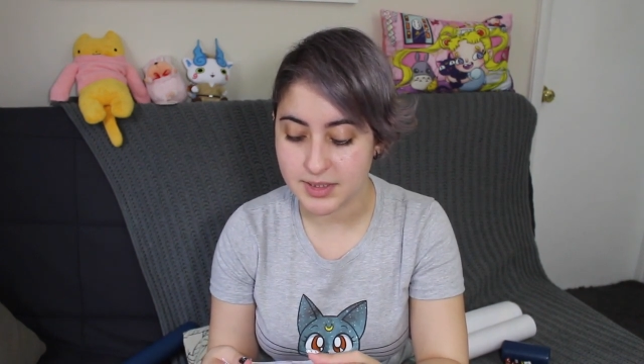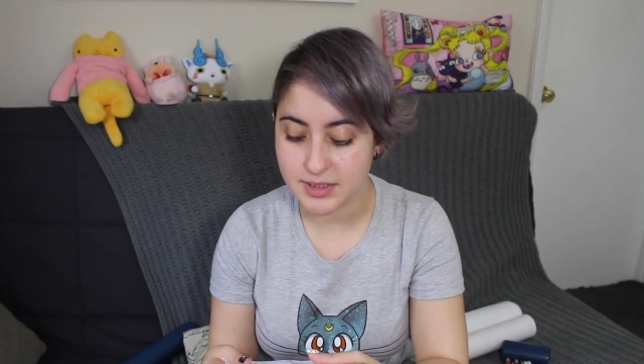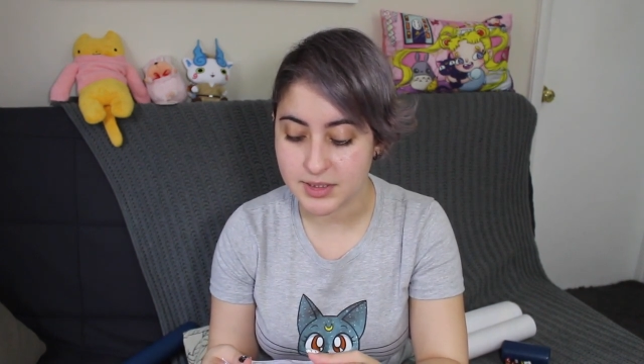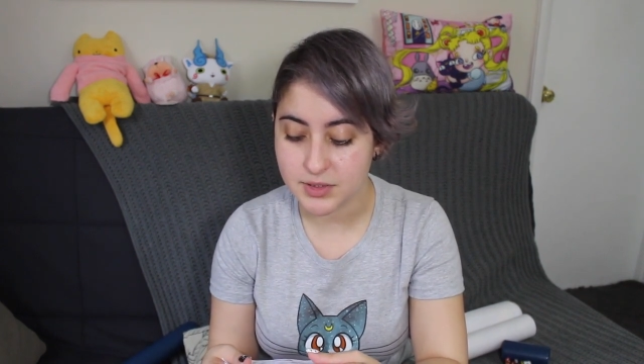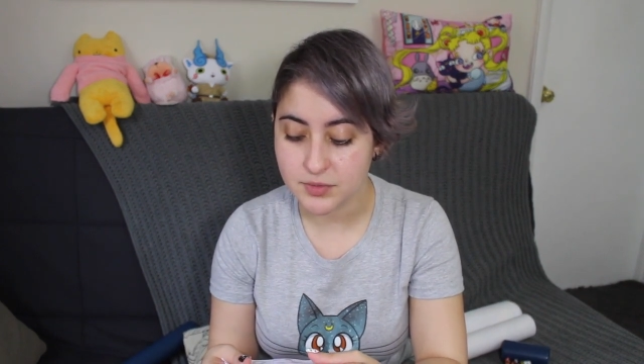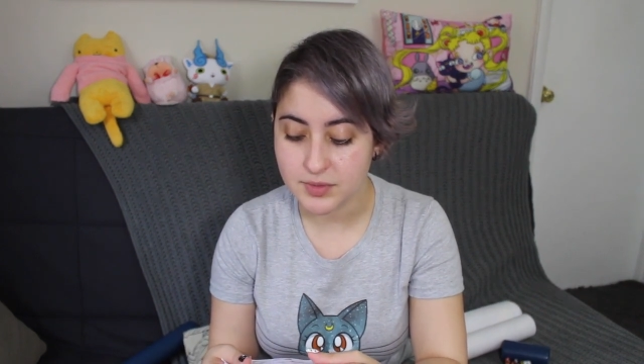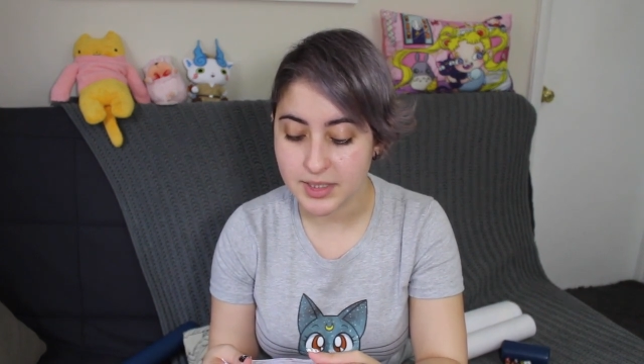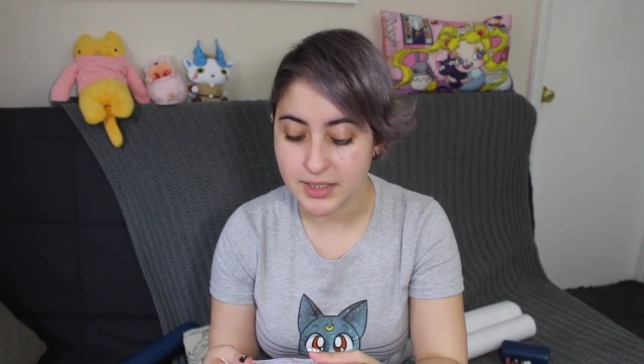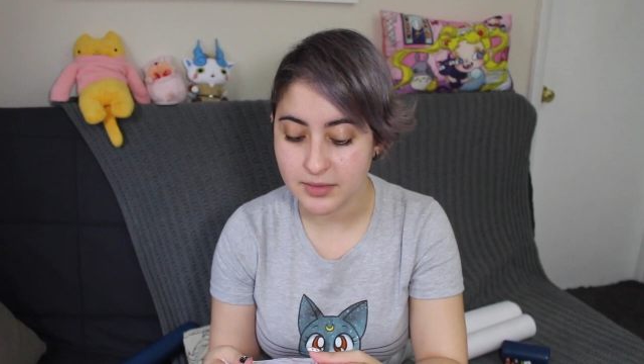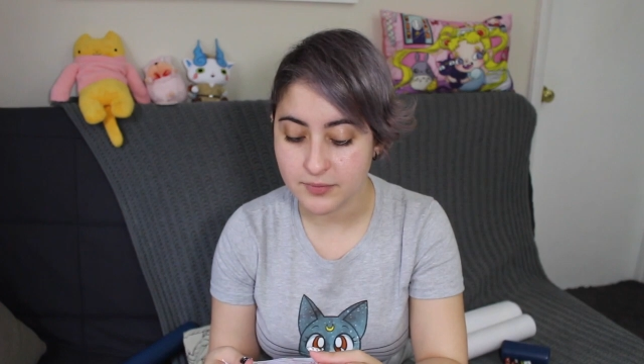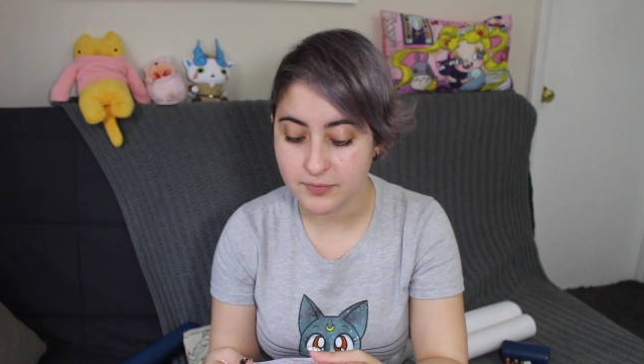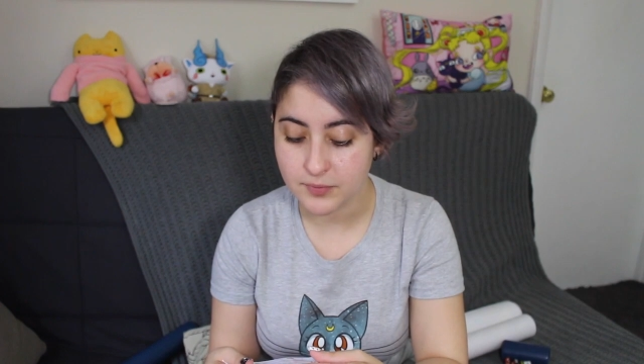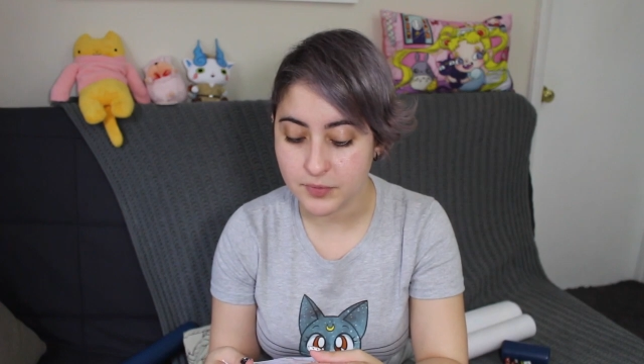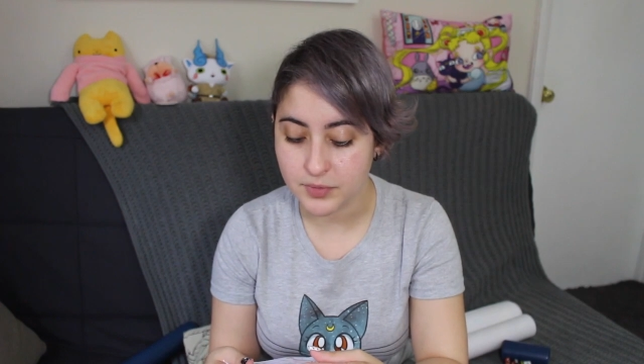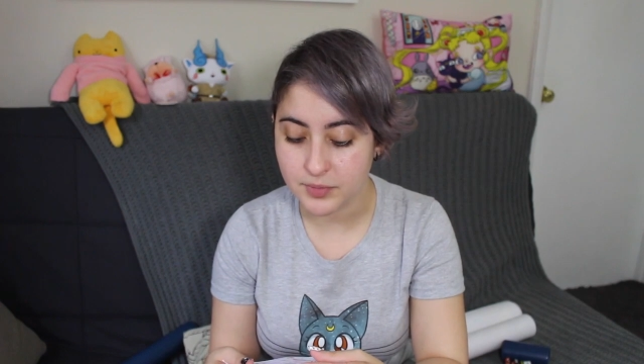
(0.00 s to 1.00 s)
I still
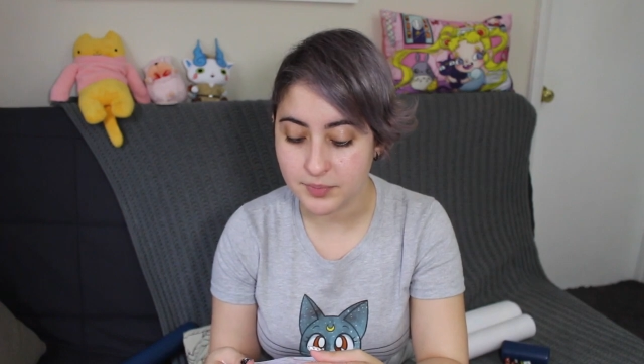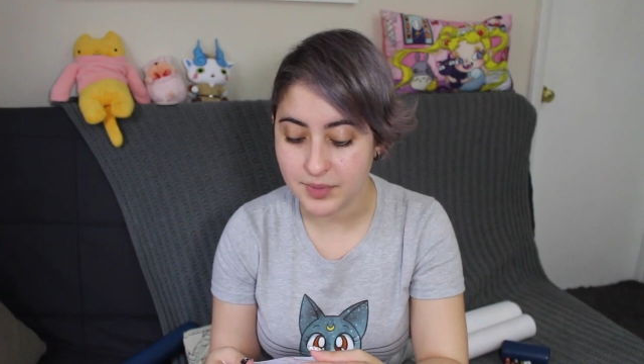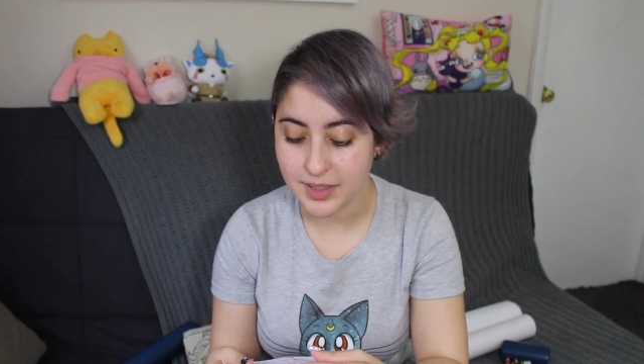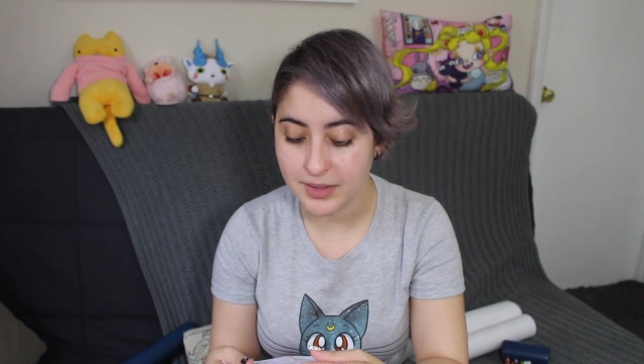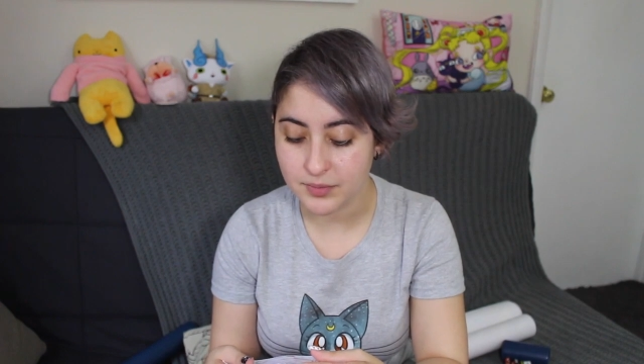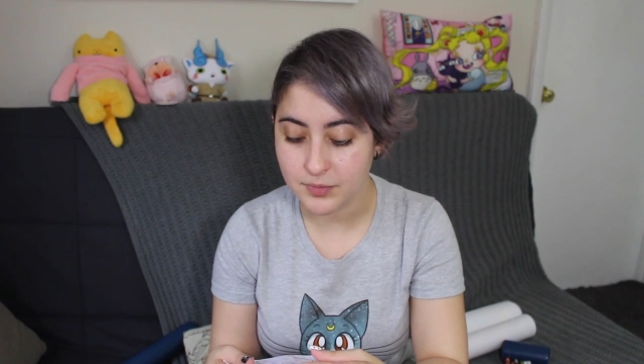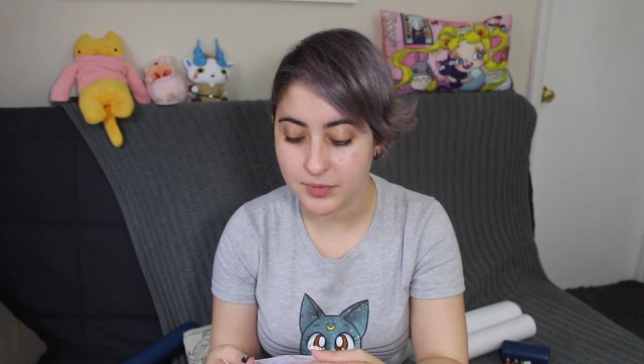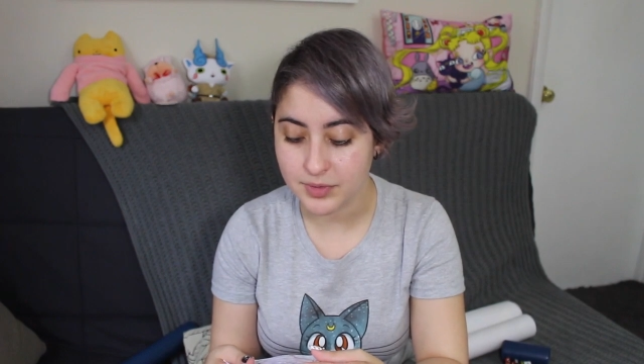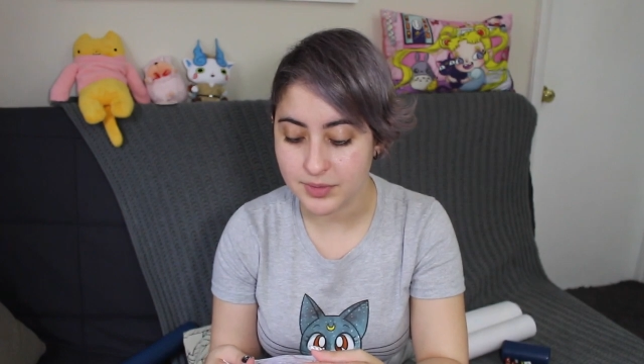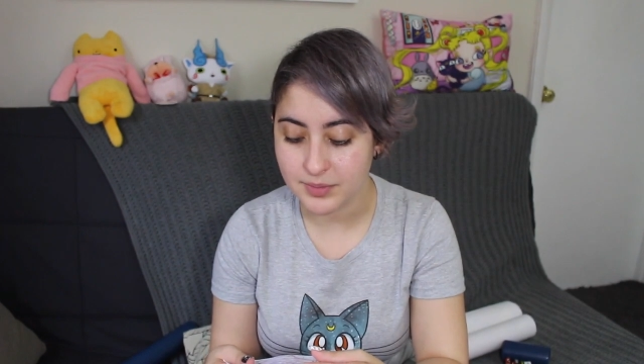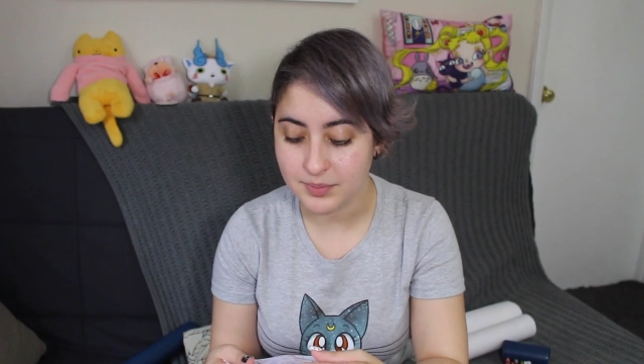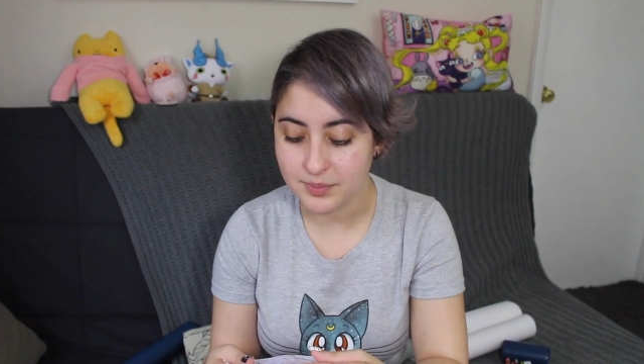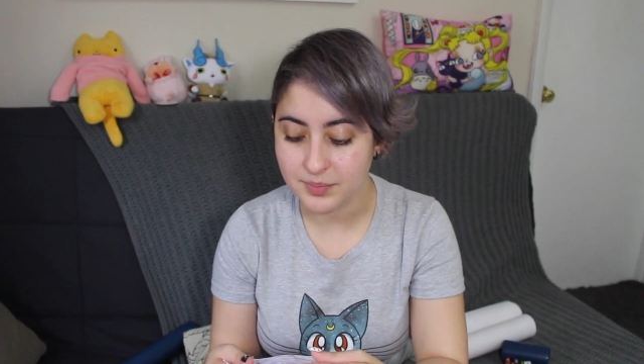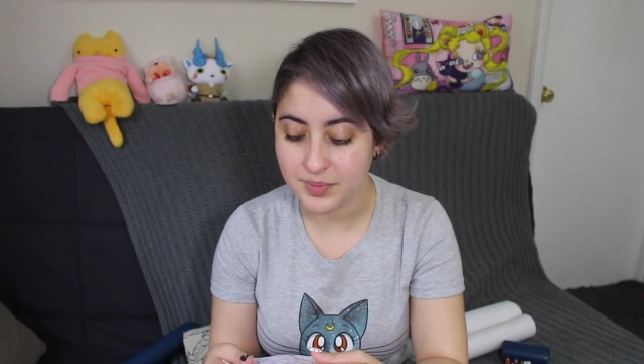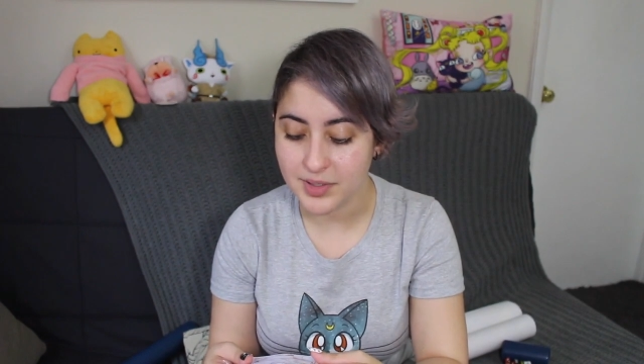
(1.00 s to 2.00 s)
can't afford to buy one,